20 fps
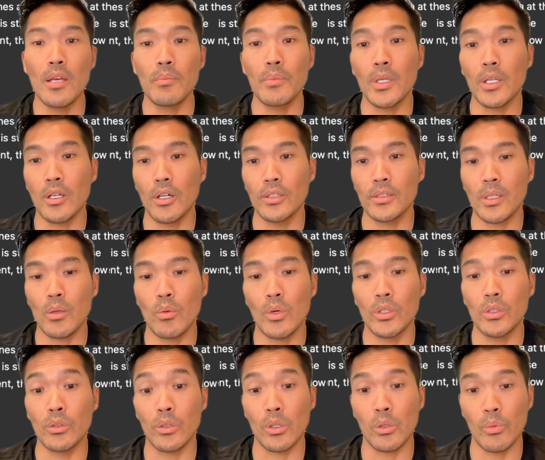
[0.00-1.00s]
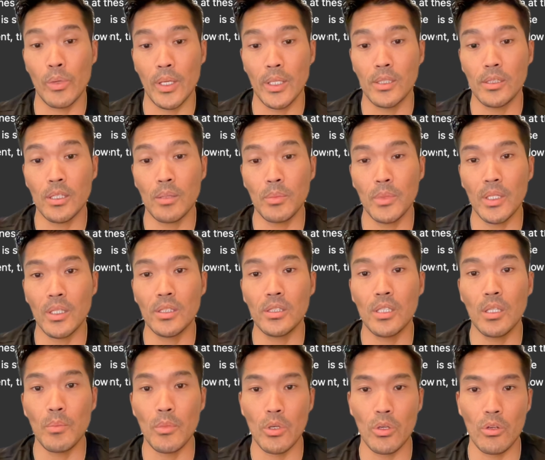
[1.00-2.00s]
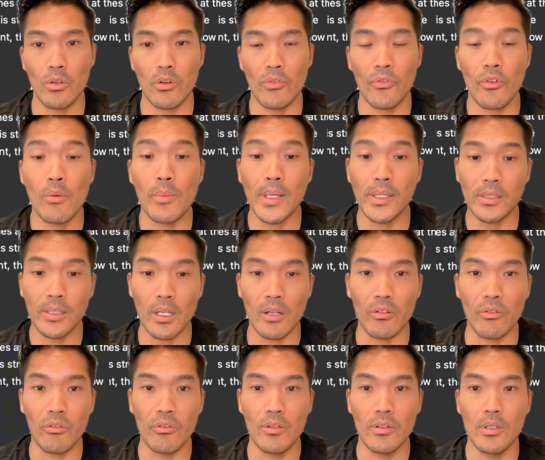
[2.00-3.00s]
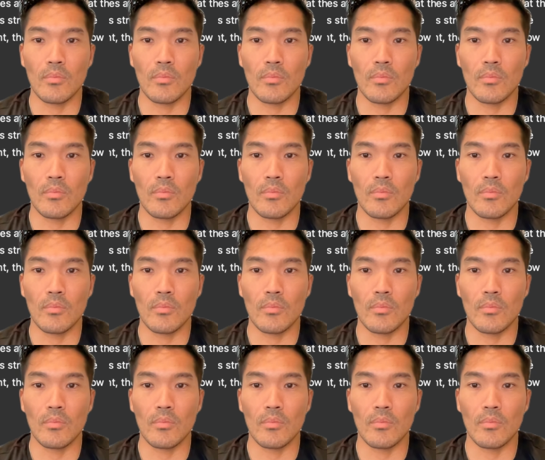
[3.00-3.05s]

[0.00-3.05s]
because I want to create something similar for myself.